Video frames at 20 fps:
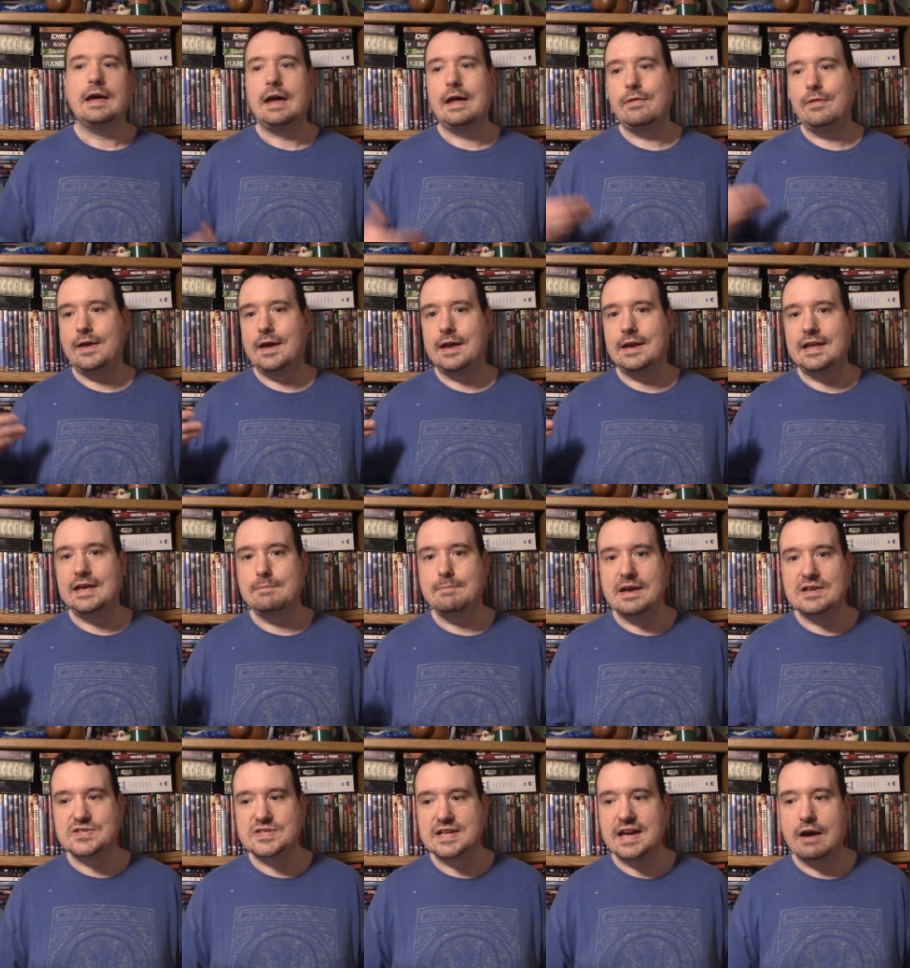and then he
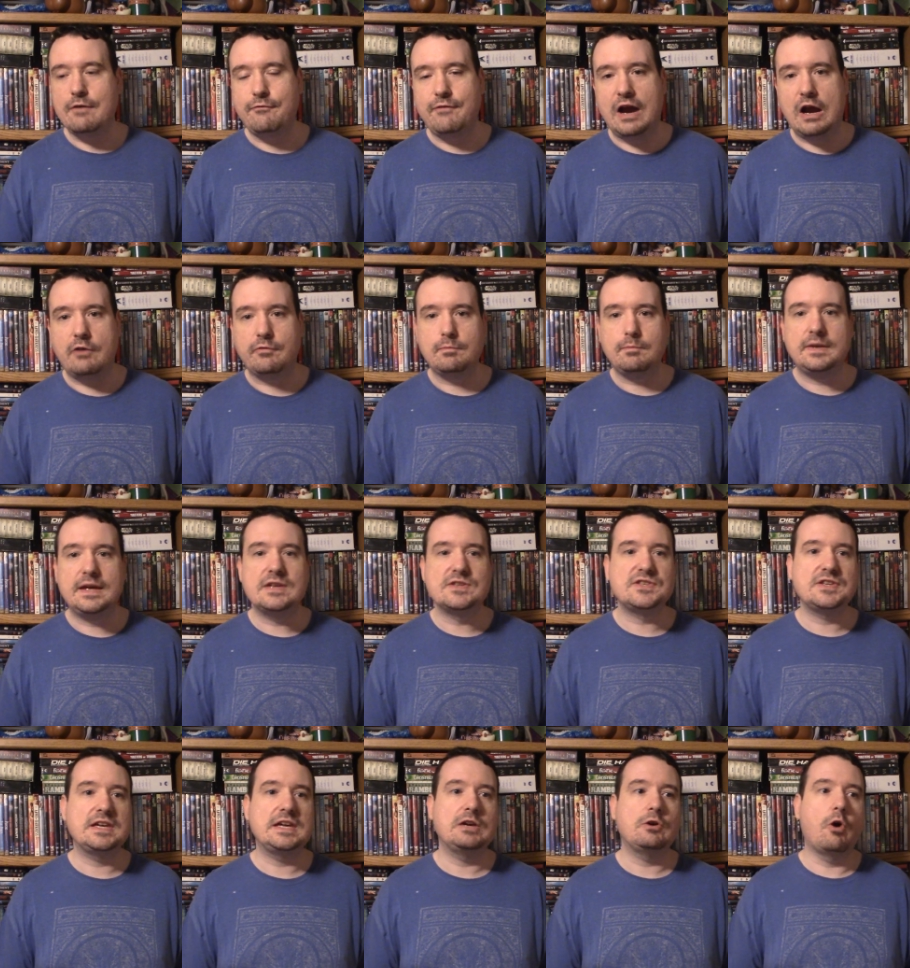basically got fired from
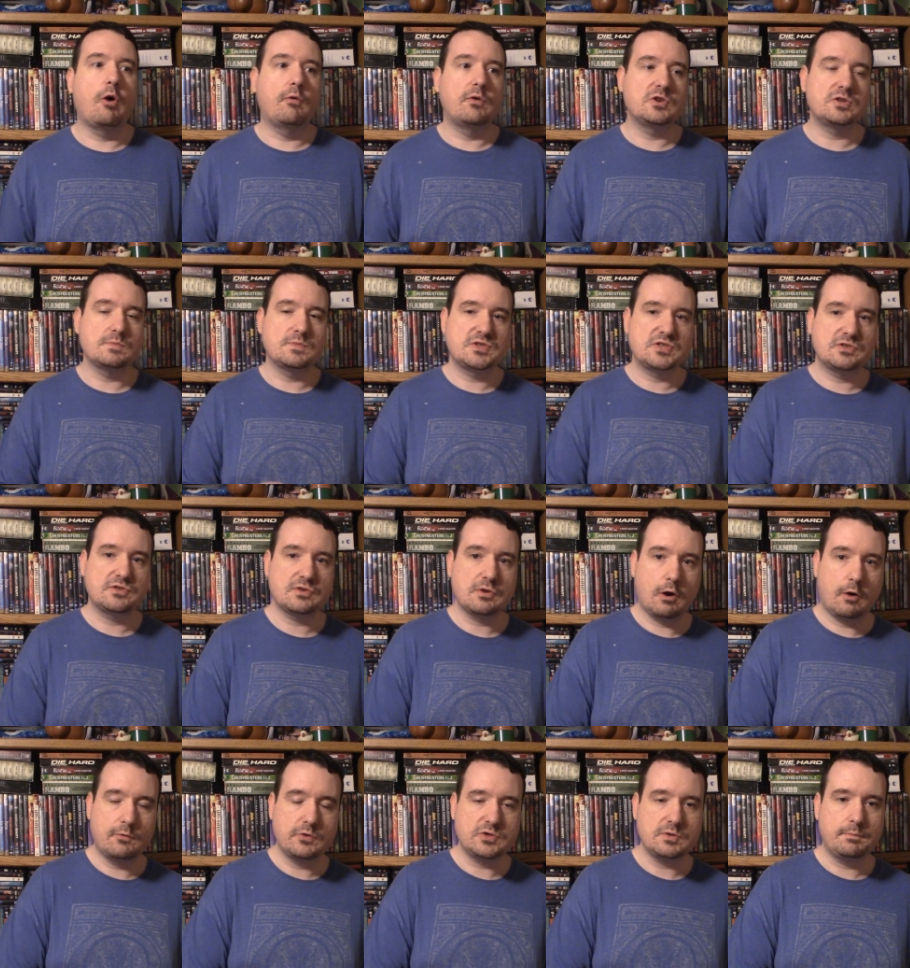Disney over
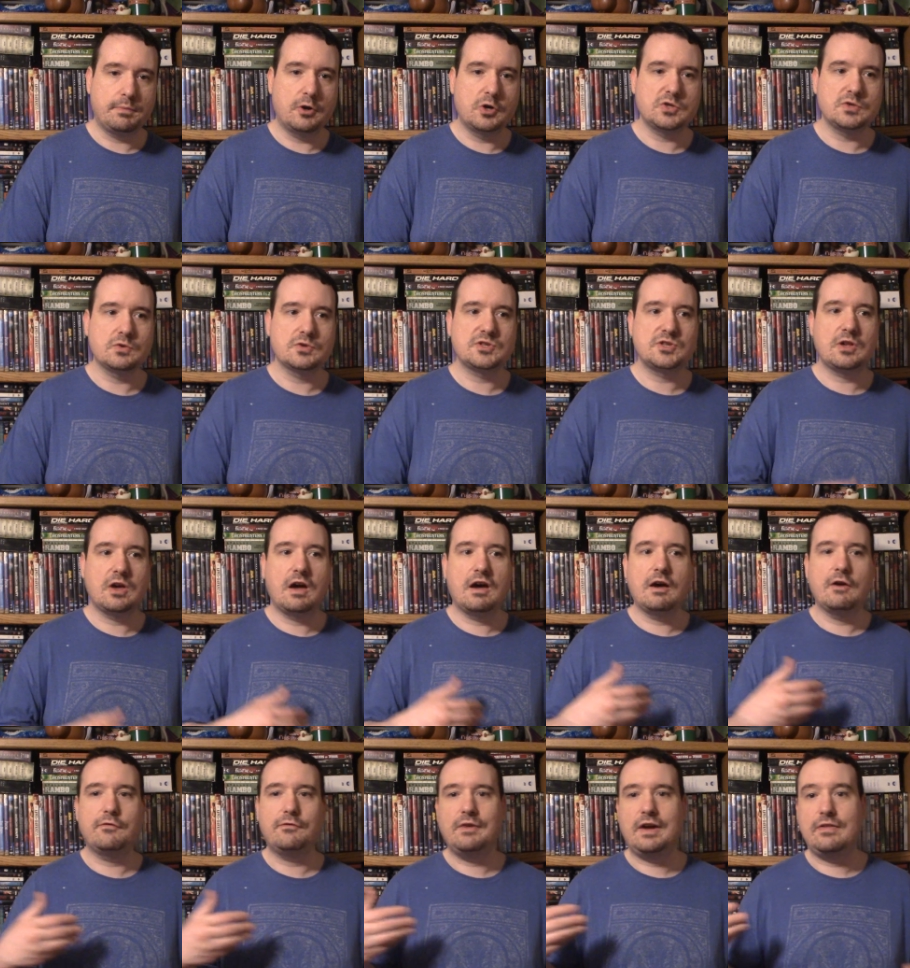some personal
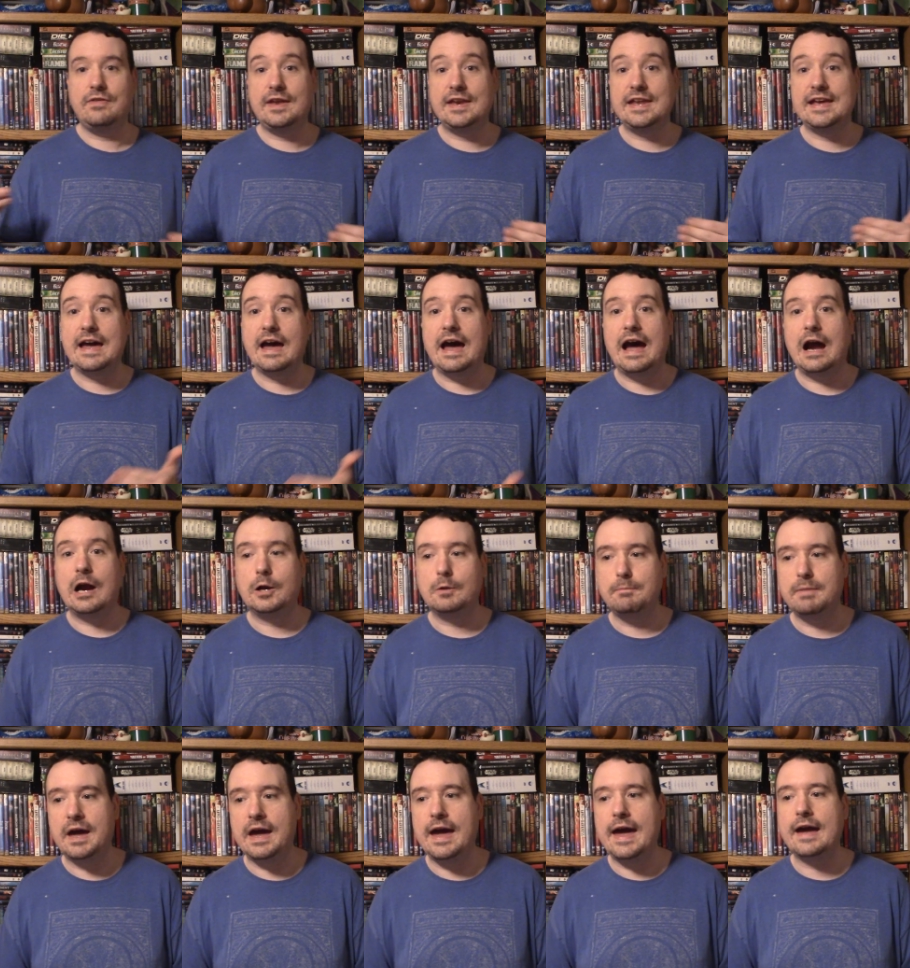stuff, and then he got hired
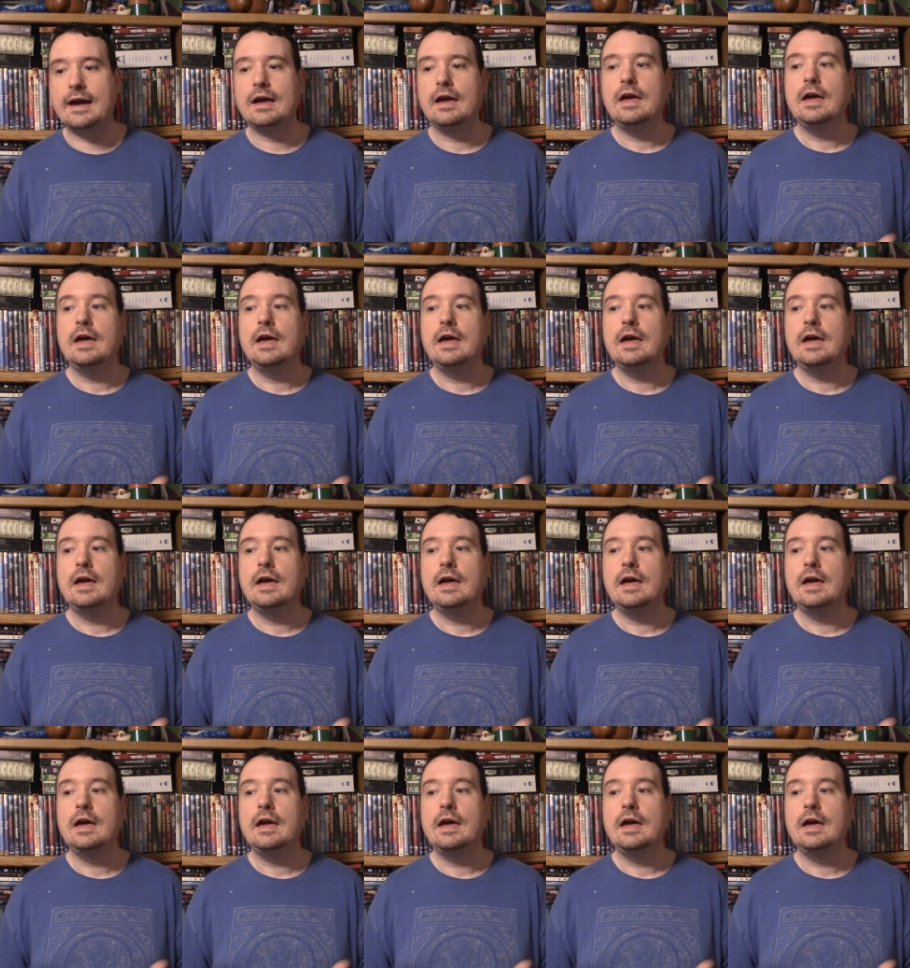back,